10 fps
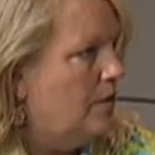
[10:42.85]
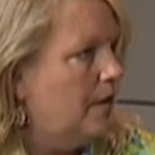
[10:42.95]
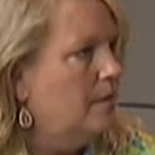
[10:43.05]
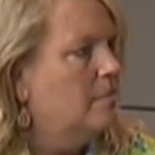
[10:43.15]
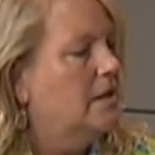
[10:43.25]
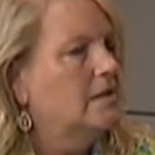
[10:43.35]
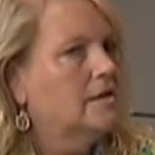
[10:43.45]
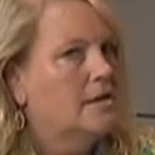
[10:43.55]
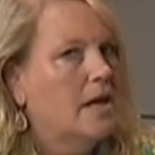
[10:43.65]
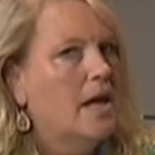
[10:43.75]

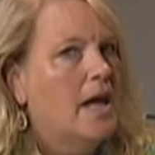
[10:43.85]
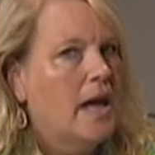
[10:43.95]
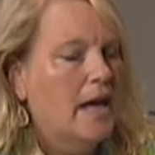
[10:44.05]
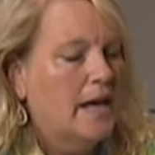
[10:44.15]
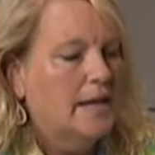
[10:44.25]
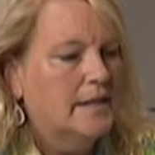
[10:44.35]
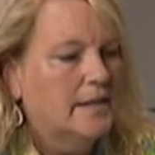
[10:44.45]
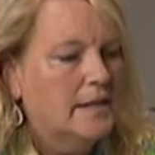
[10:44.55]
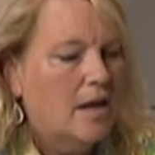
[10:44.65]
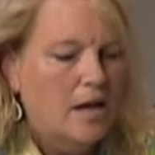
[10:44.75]
vitamins
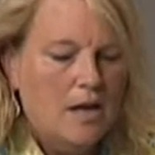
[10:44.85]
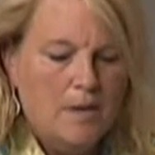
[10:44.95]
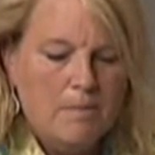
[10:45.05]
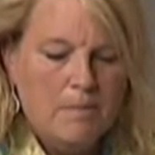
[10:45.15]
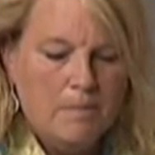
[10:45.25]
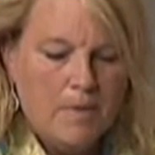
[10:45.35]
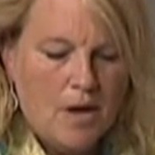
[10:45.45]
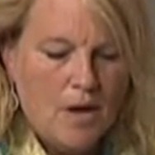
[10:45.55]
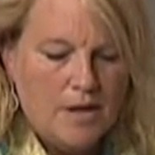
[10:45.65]
and um,